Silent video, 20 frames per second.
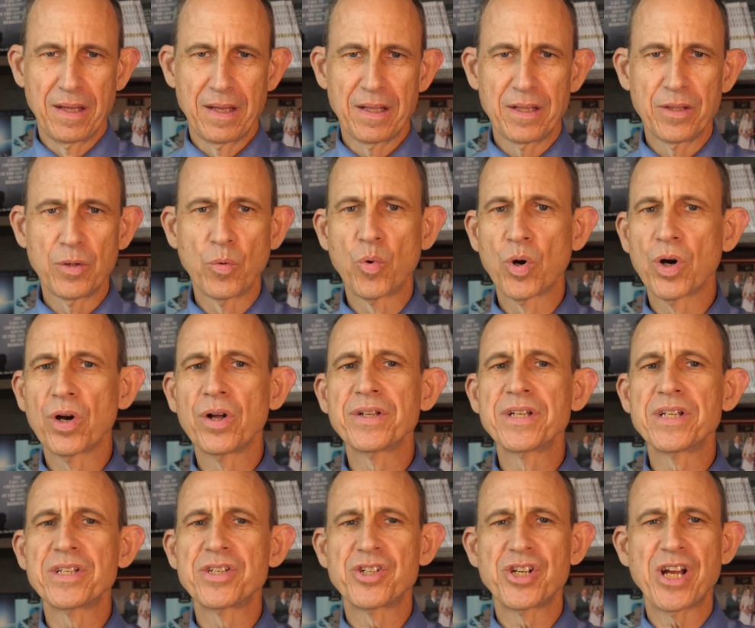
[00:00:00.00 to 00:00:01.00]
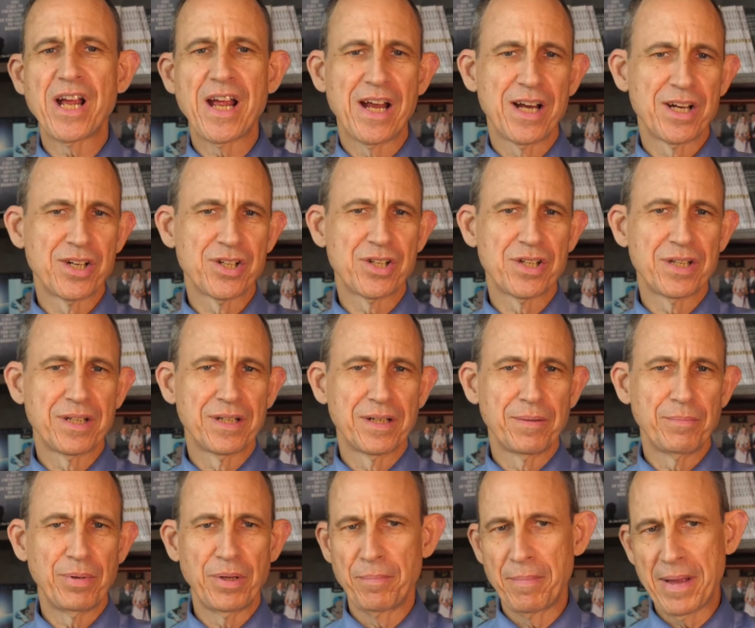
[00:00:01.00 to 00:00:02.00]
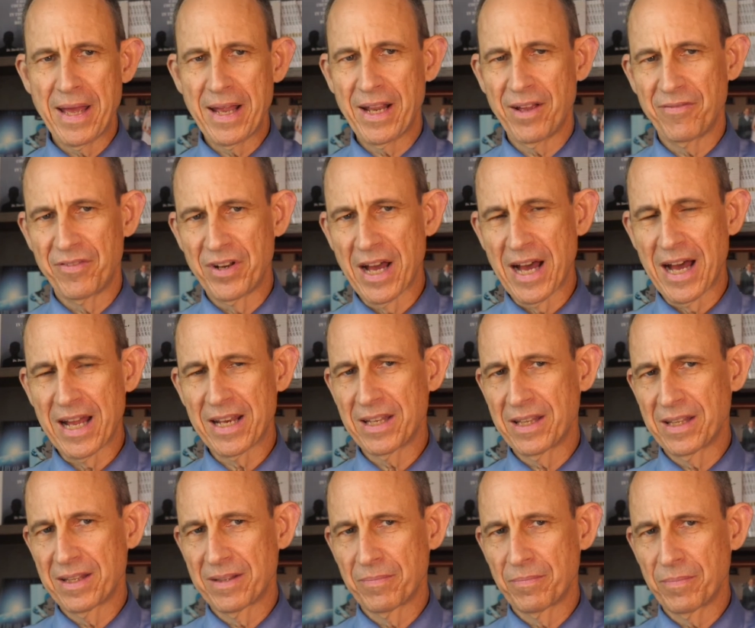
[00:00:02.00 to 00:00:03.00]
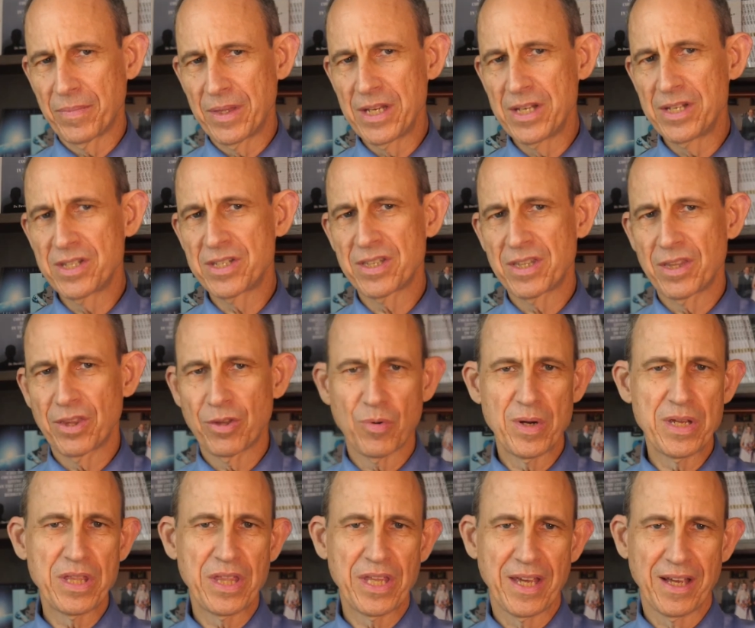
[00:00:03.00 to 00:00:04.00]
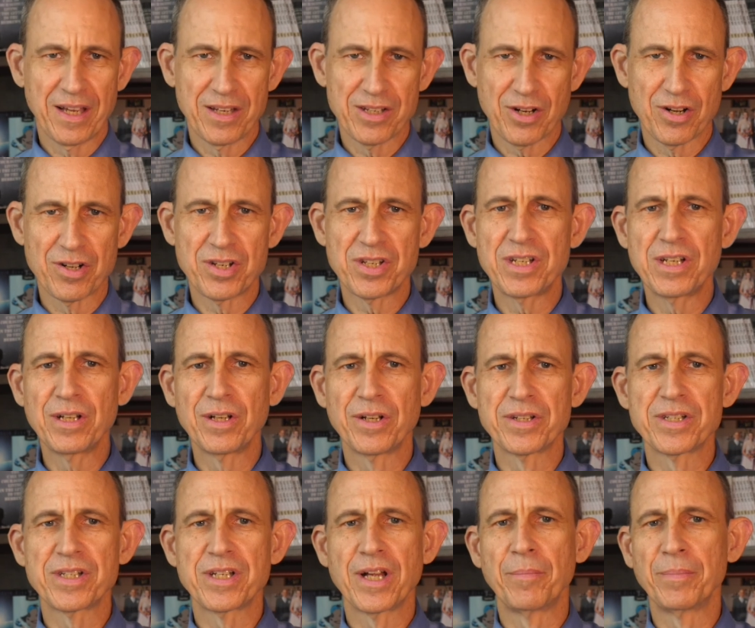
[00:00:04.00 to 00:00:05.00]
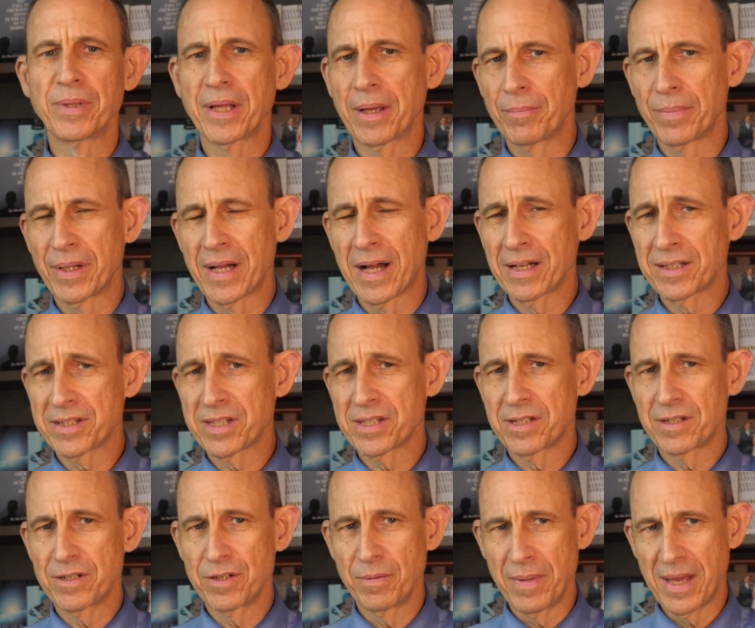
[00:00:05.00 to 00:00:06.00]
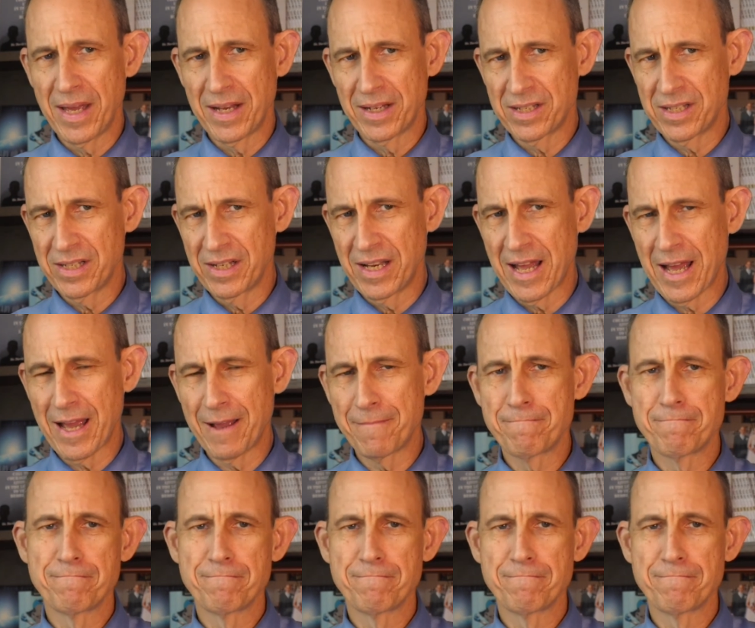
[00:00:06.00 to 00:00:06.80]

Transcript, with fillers: The world has changed, but men have not. These three things are still stumbling blocks to men today.